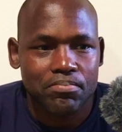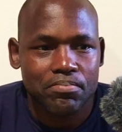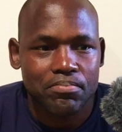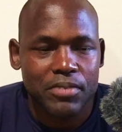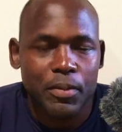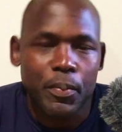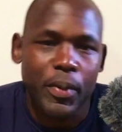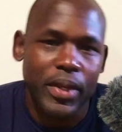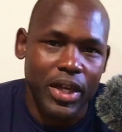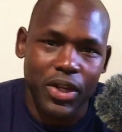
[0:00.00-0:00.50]

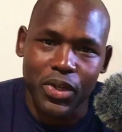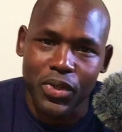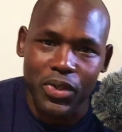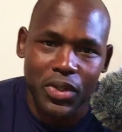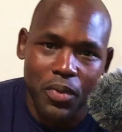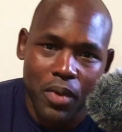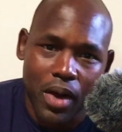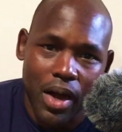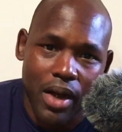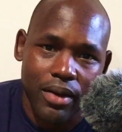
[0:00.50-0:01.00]
Depending on who
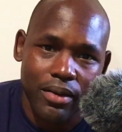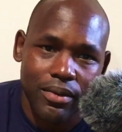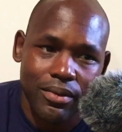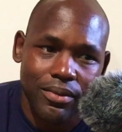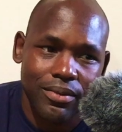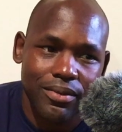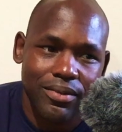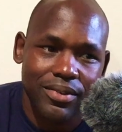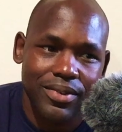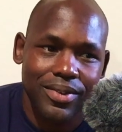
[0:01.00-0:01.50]
you are,
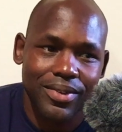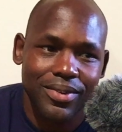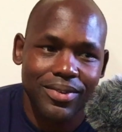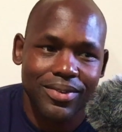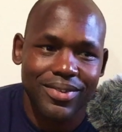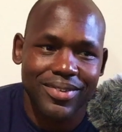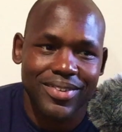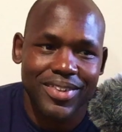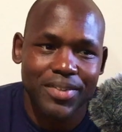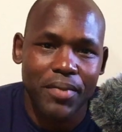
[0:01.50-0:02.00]

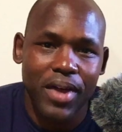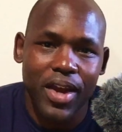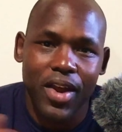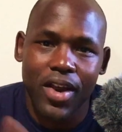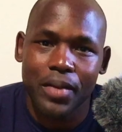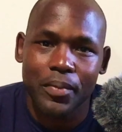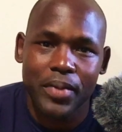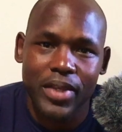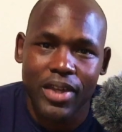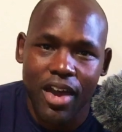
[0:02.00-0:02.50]
you might
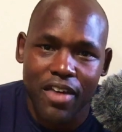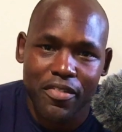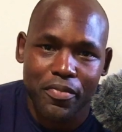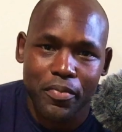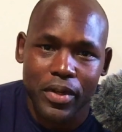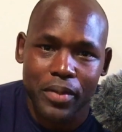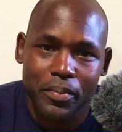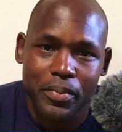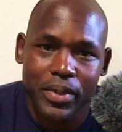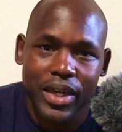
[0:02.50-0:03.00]
already be off
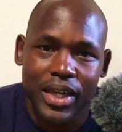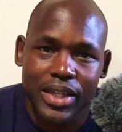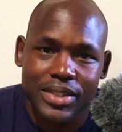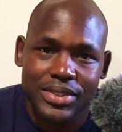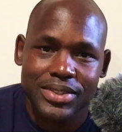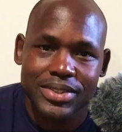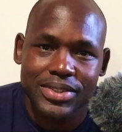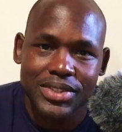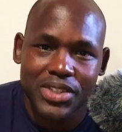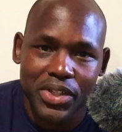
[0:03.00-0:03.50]
put
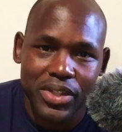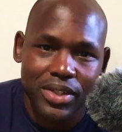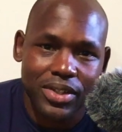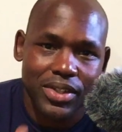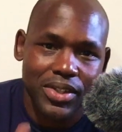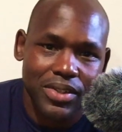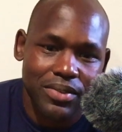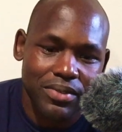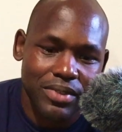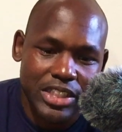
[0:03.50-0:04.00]
because
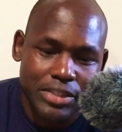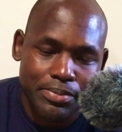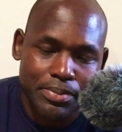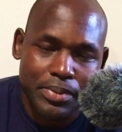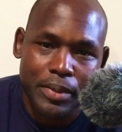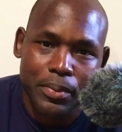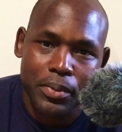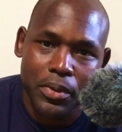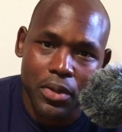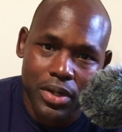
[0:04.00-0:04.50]
these
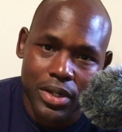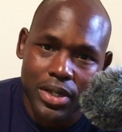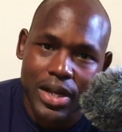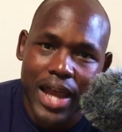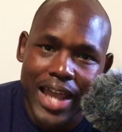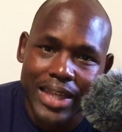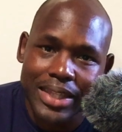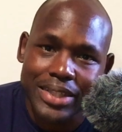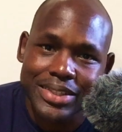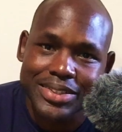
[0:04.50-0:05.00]
people are on an
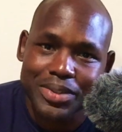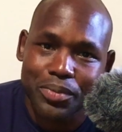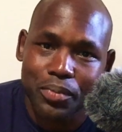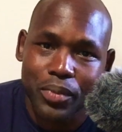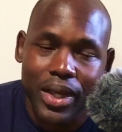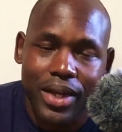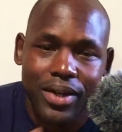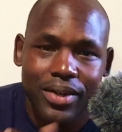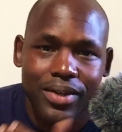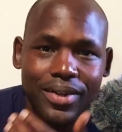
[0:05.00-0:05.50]
island
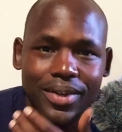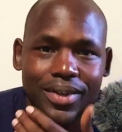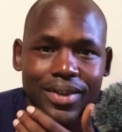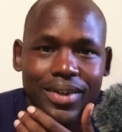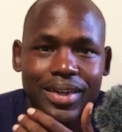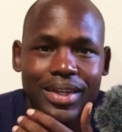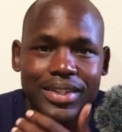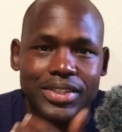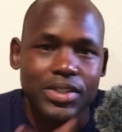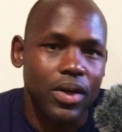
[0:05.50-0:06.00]
somewhere.
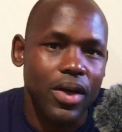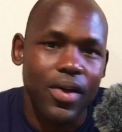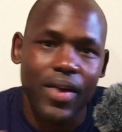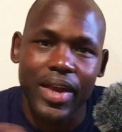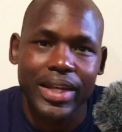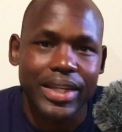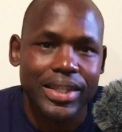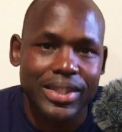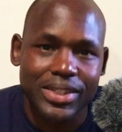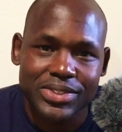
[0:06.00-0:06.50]
So
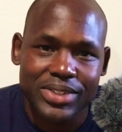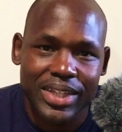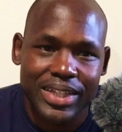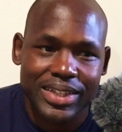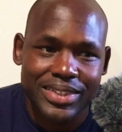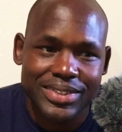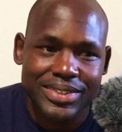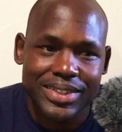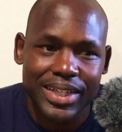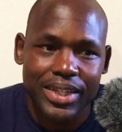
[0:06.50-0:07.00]
already there's like
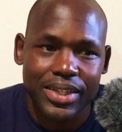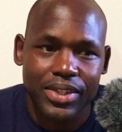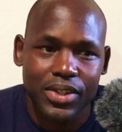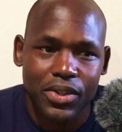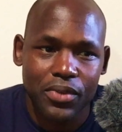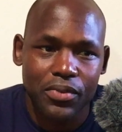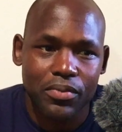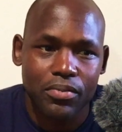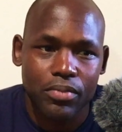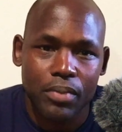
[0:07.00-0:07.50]
this, like,
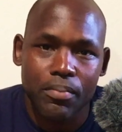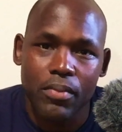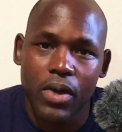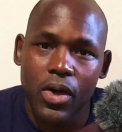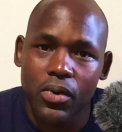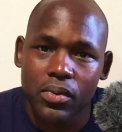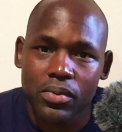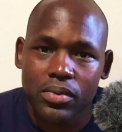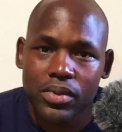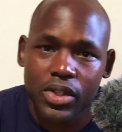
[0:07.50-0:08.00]
you're
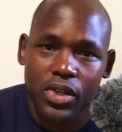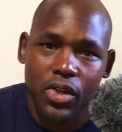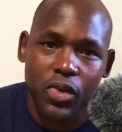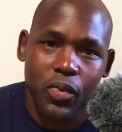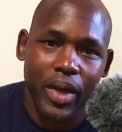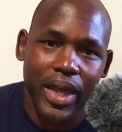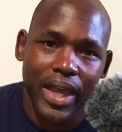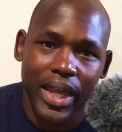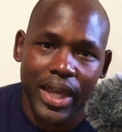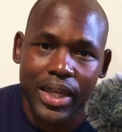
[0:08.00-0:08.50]
remote, you're
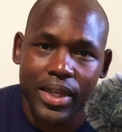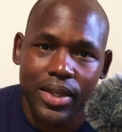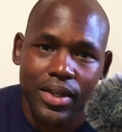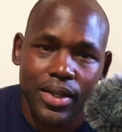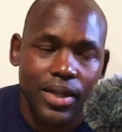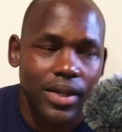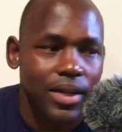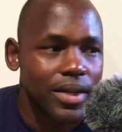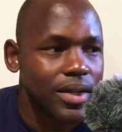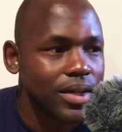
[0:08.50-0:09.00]
away,
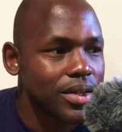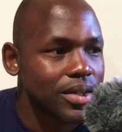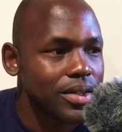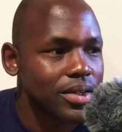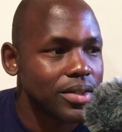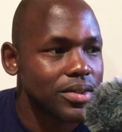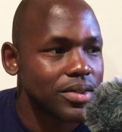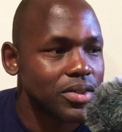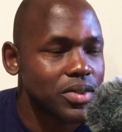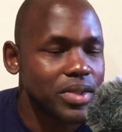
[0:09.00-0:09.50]

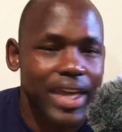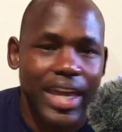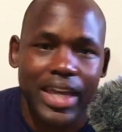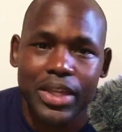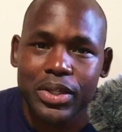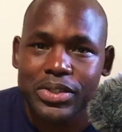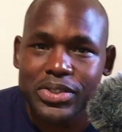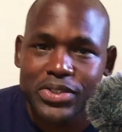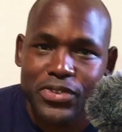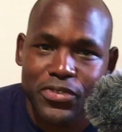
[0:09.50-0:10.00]
you can't
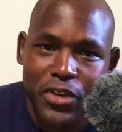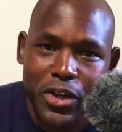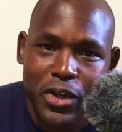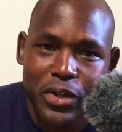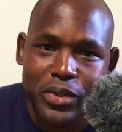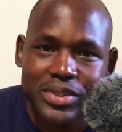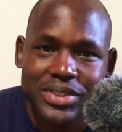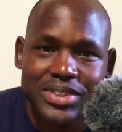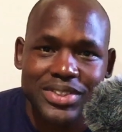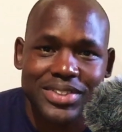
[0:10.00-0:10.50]
use your
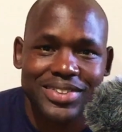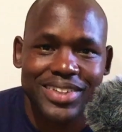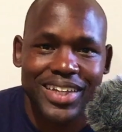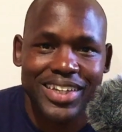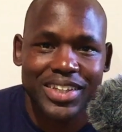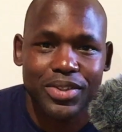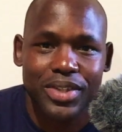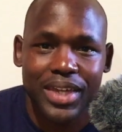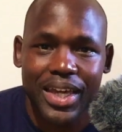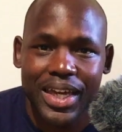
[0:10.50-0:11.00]
phones,
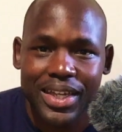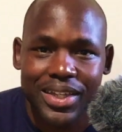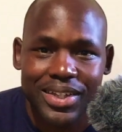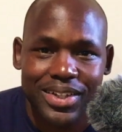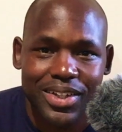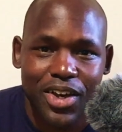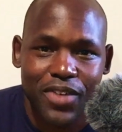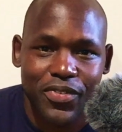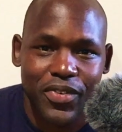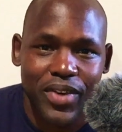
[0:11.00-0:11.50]
like, you can't
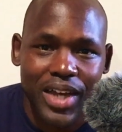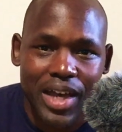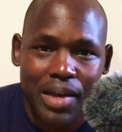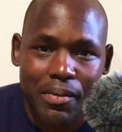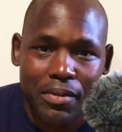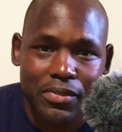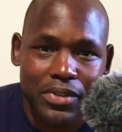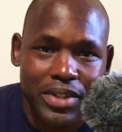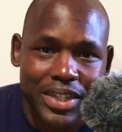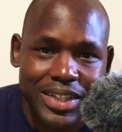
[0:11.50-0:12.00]
call for help
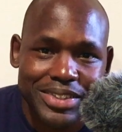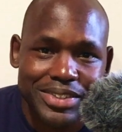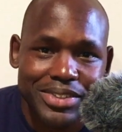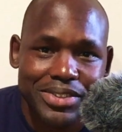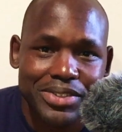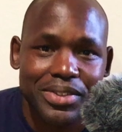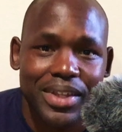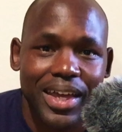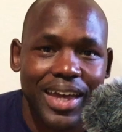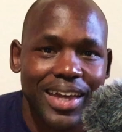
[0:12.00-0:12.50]
if you need
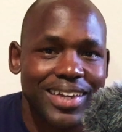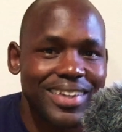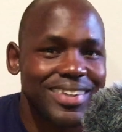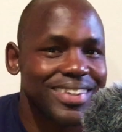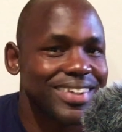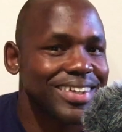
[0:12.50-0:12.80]
to, like,